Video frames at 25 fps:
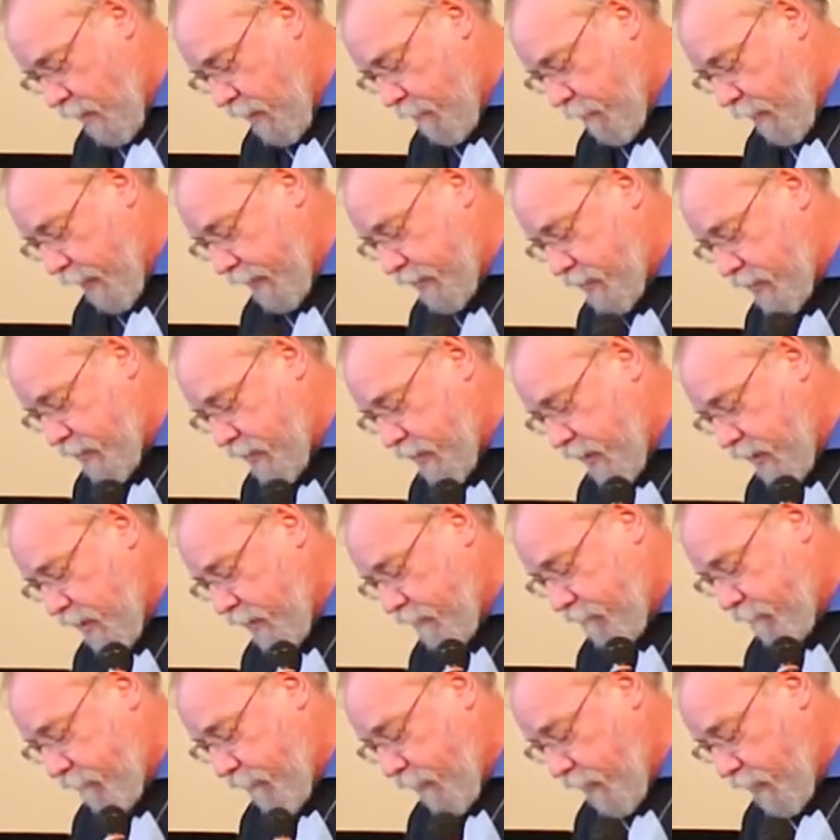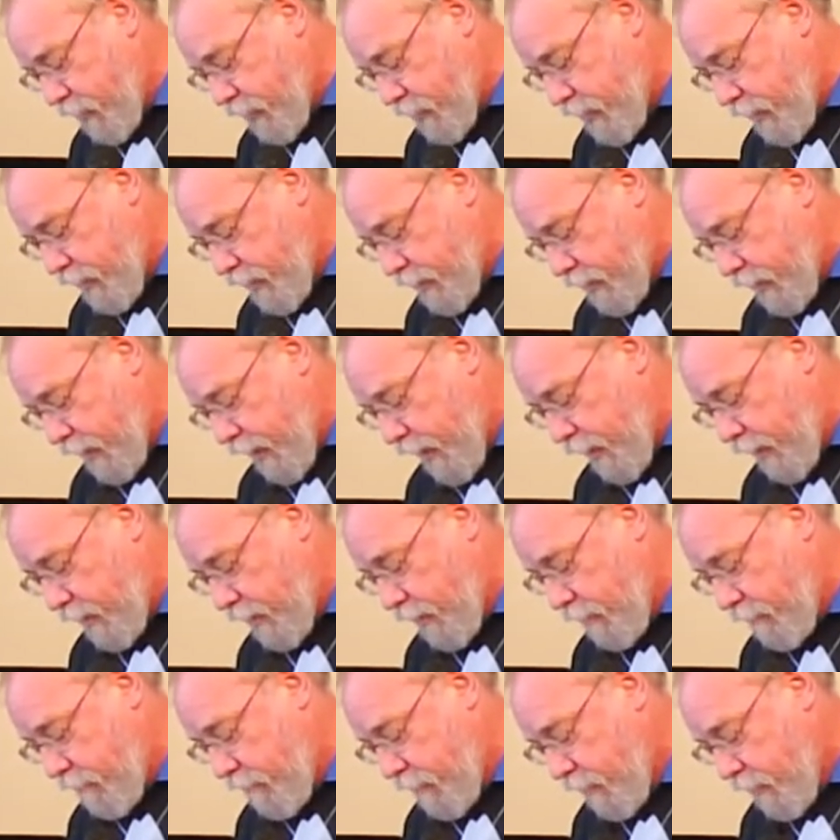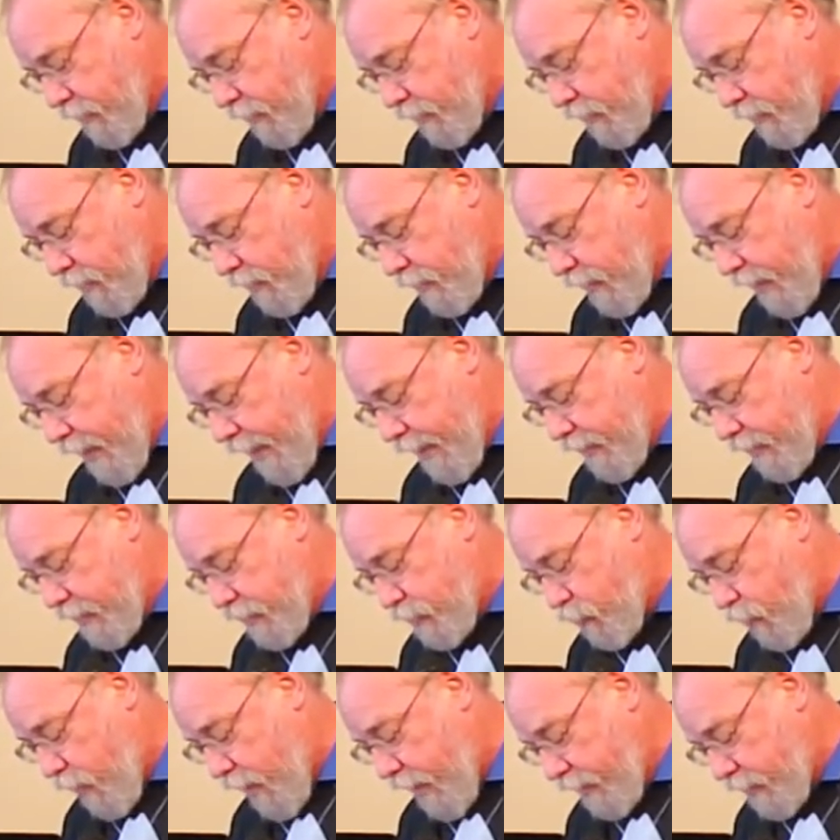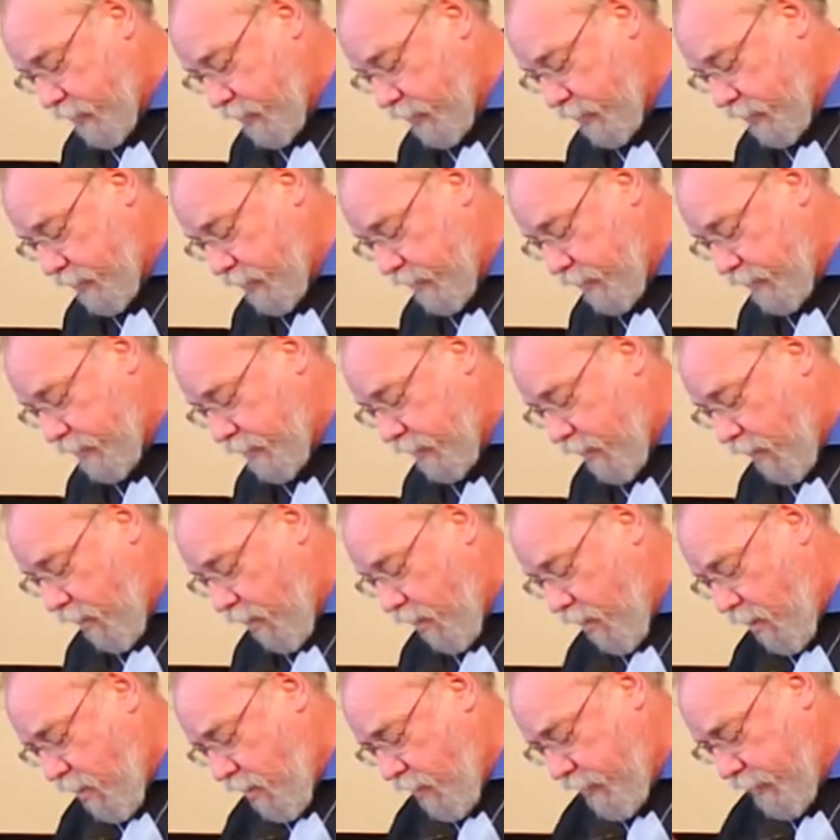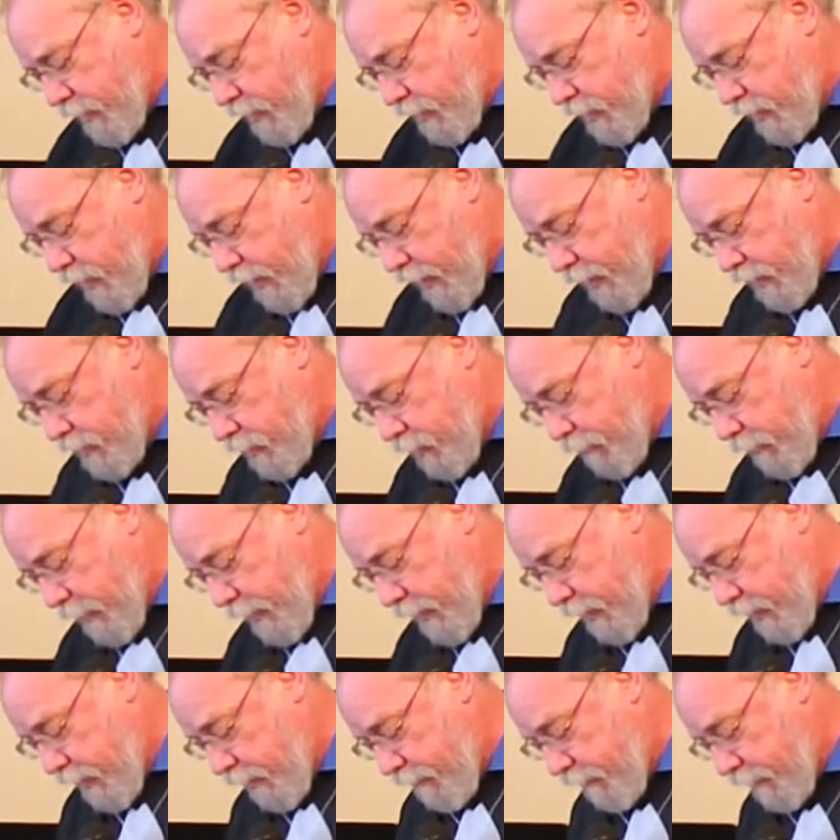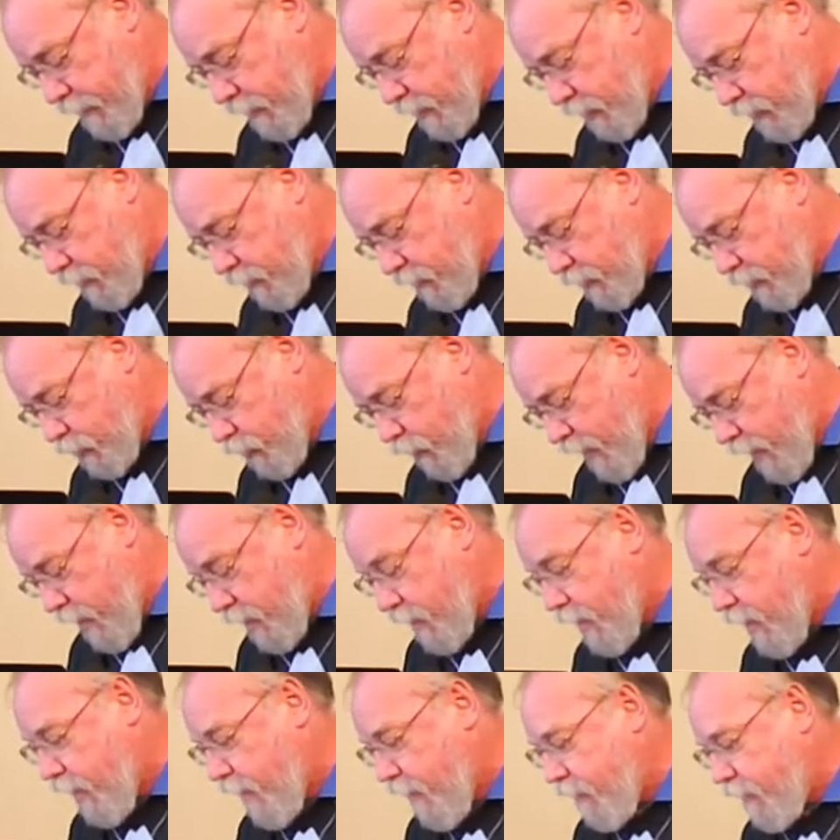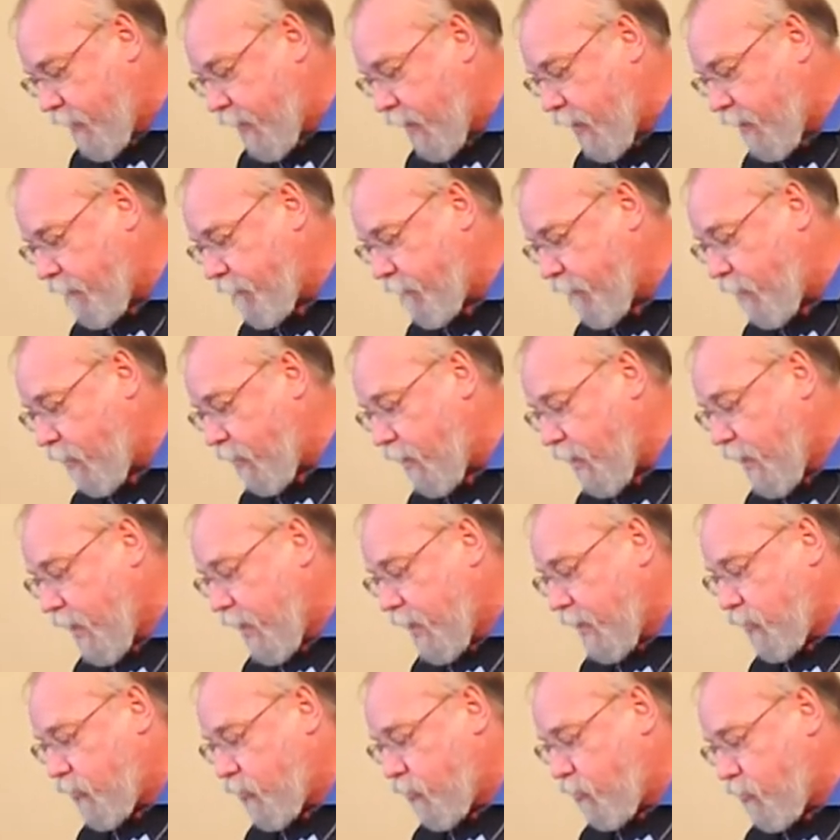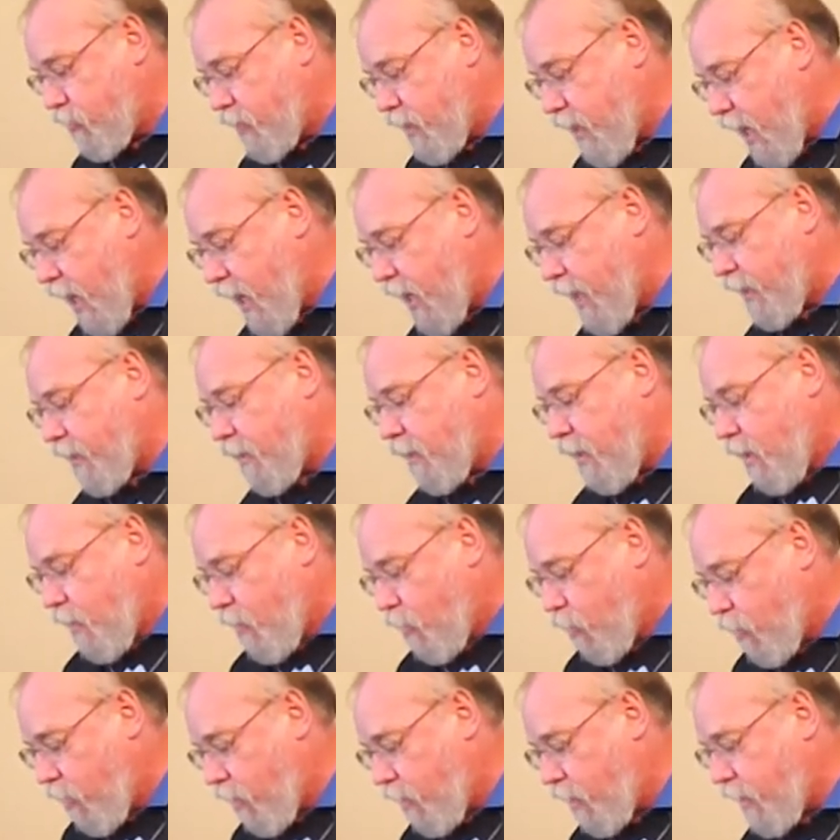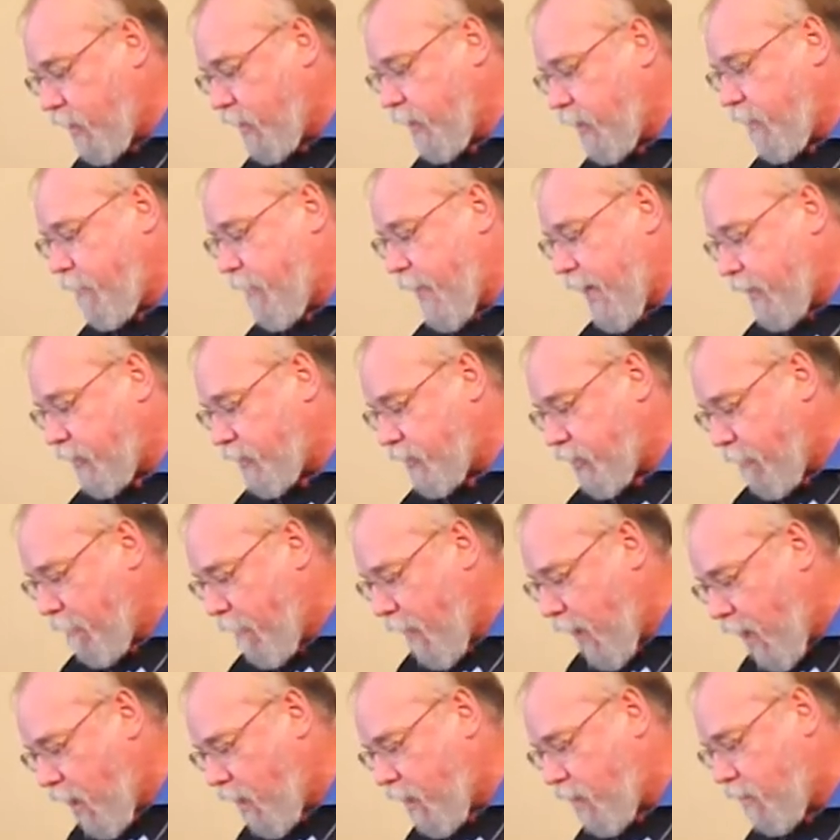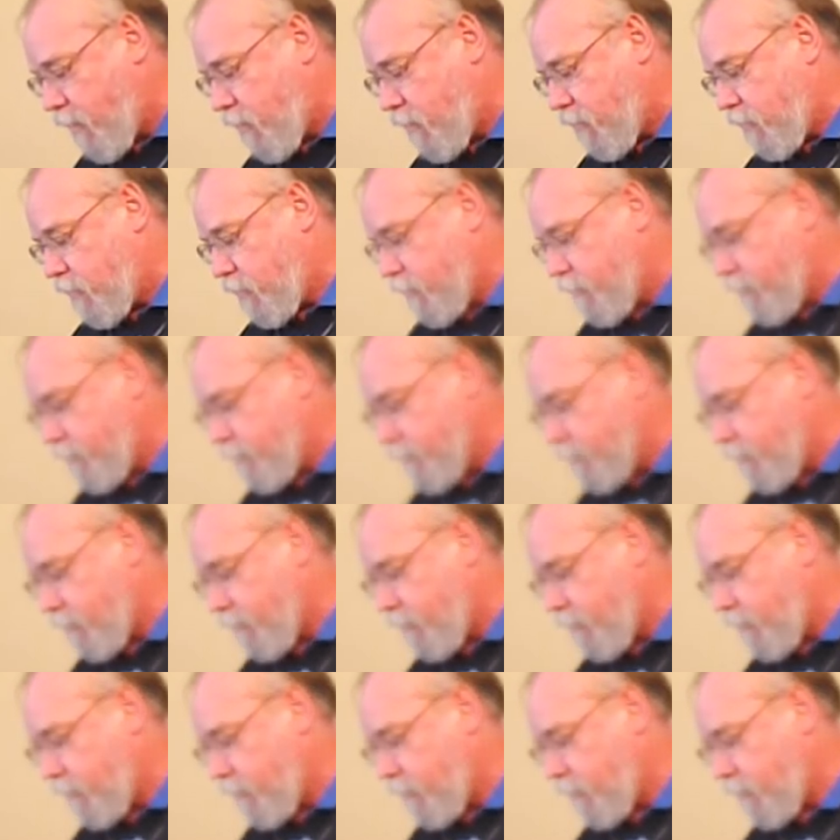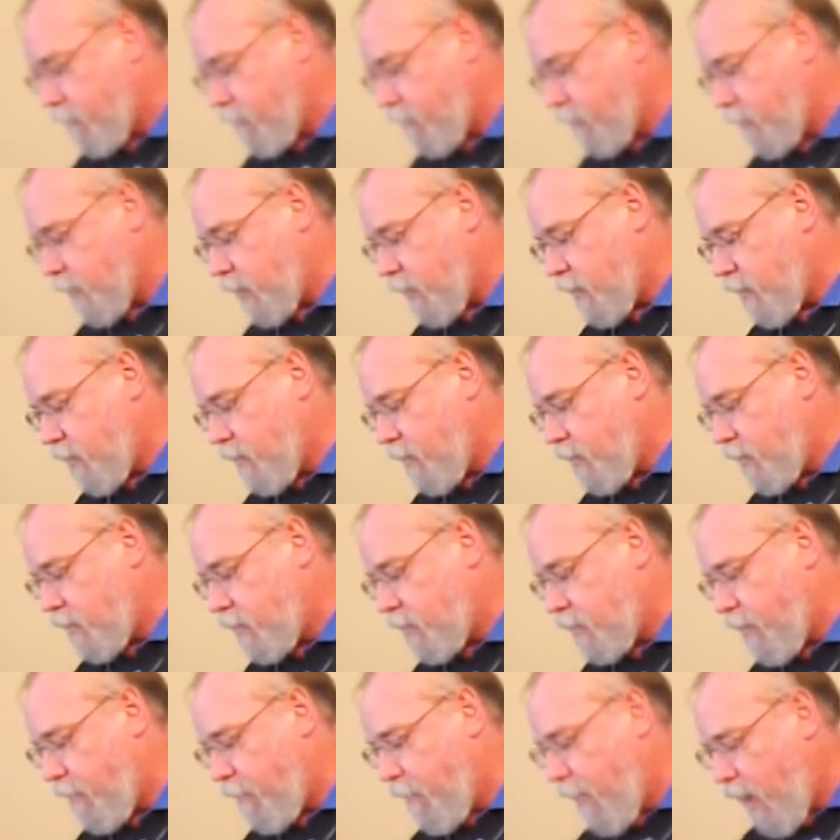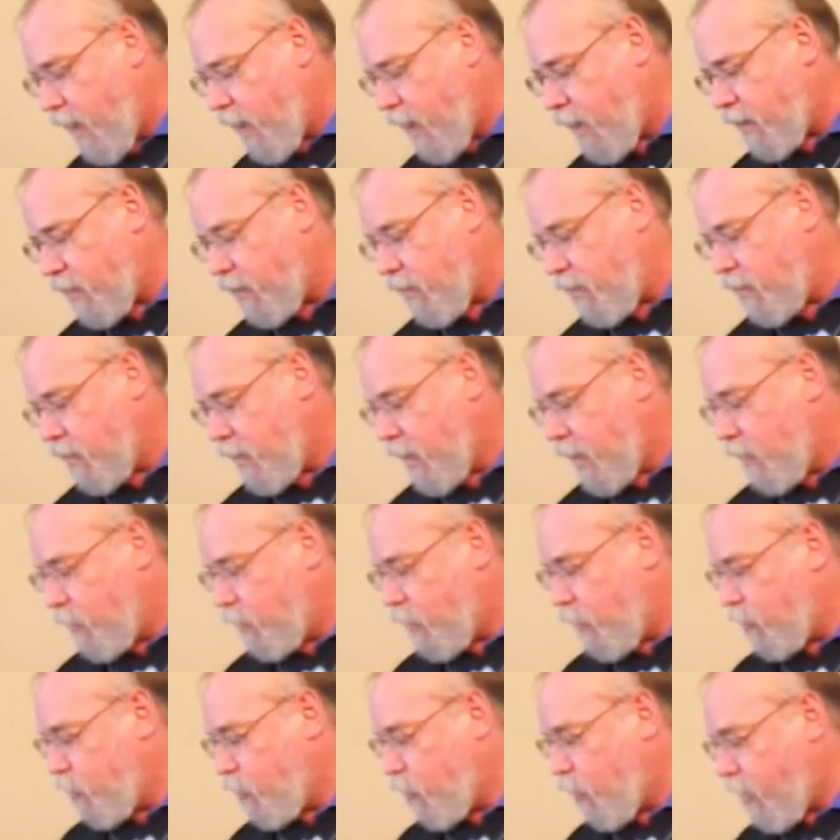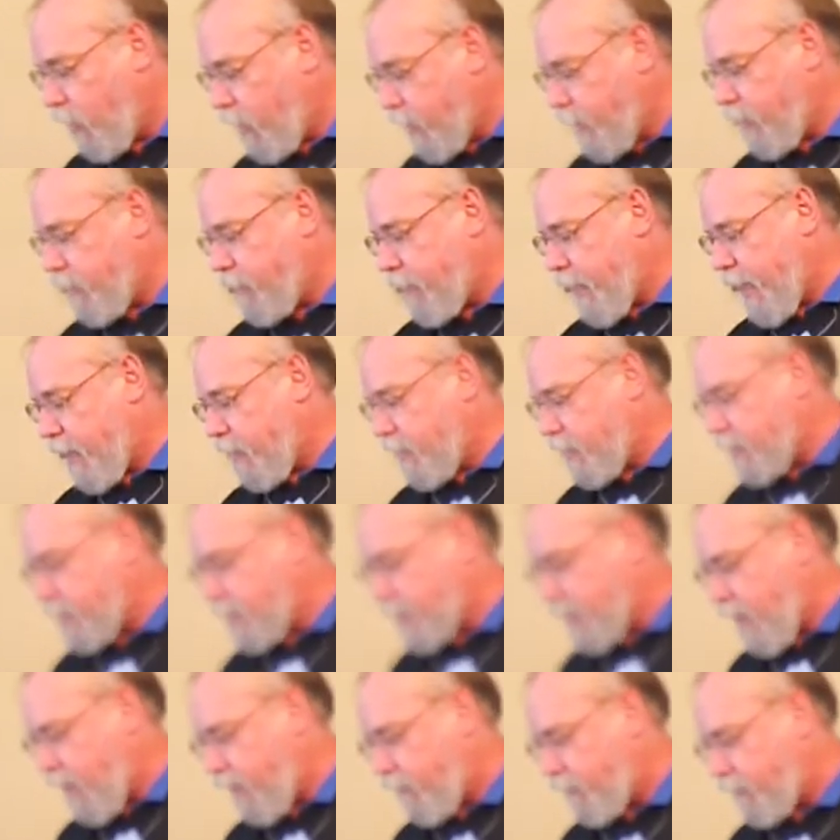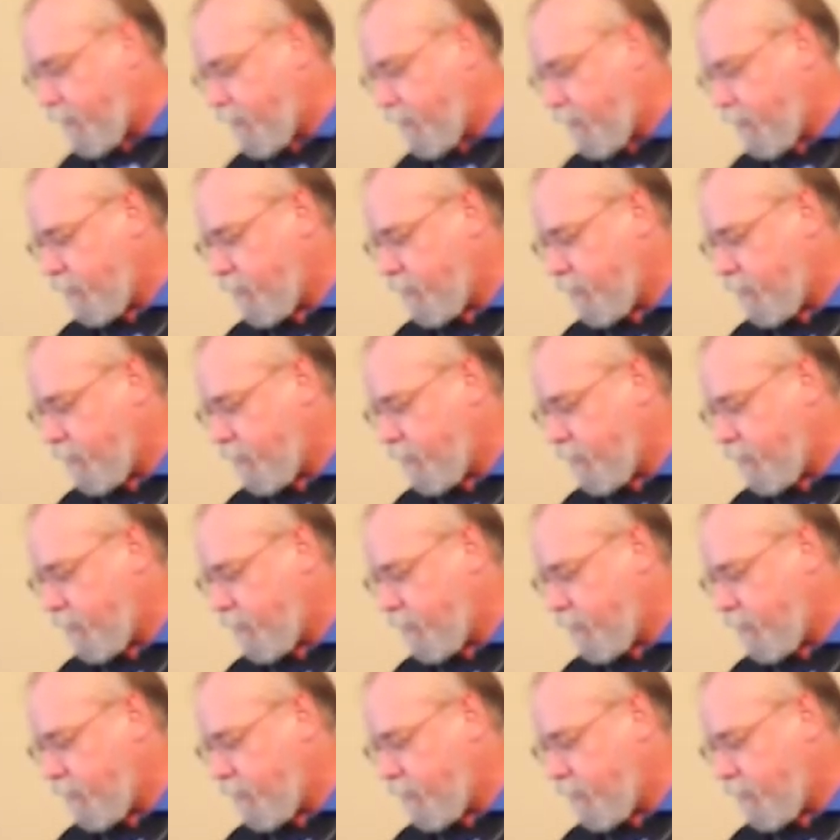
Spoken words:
But seek first his kingdom and his righteousness, and all these things will be given to you as well. Therefore, do not worry about tomorrow. Tomorrow will worry about itself.